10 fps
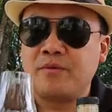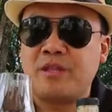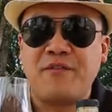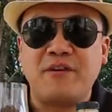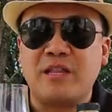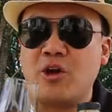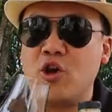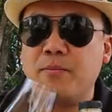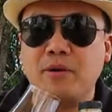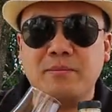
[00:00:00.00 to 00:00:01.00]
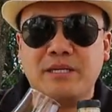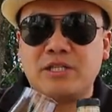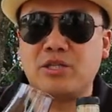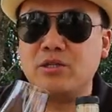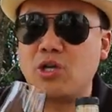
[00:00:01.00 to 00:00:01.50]
Definitely the herbal and
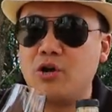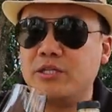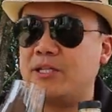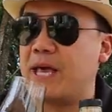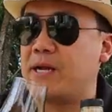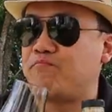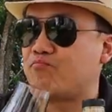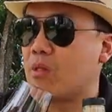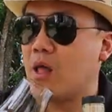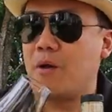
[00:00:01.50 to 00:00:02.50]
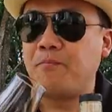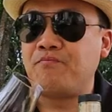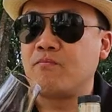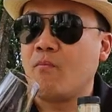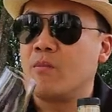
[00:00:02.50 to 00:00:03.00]
medicinal note is there.
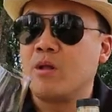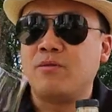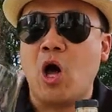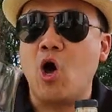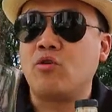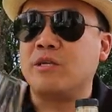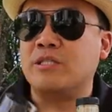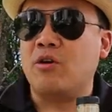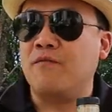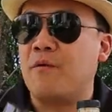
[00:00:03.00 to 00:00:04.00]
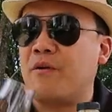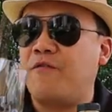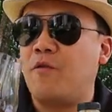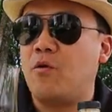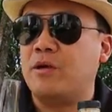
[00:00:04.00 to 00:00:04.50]
The oak is not very
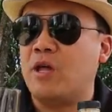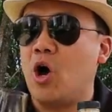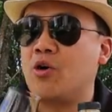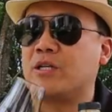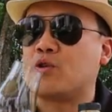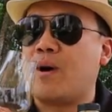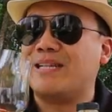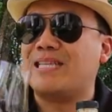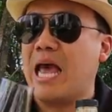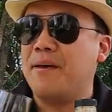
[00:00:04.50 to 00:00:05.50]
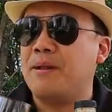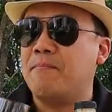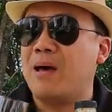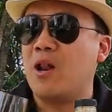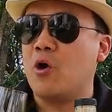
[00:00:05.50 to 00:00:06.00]
forward. The oak is quite tame
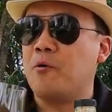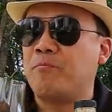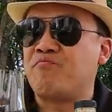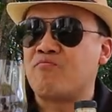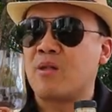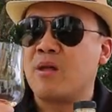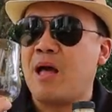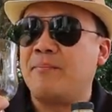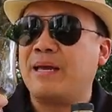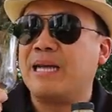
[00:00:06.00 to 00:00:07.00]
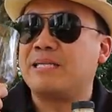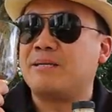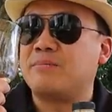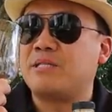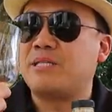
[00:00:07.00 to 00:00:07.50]
and mellow. I'm getting
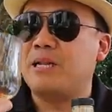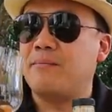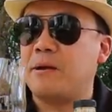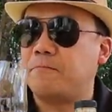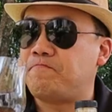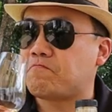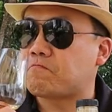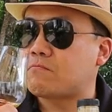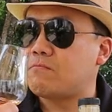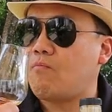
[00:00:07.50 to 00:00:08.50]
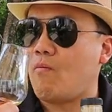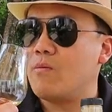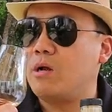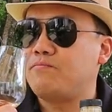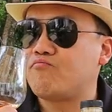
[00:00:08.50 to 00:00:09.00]
some cinnamon.
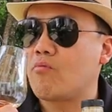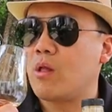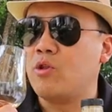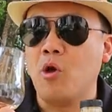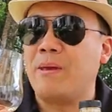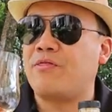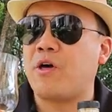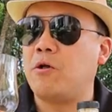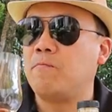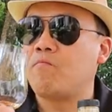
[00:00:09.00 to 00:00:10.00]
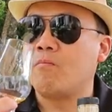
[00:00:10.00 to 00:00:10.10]
No menthol.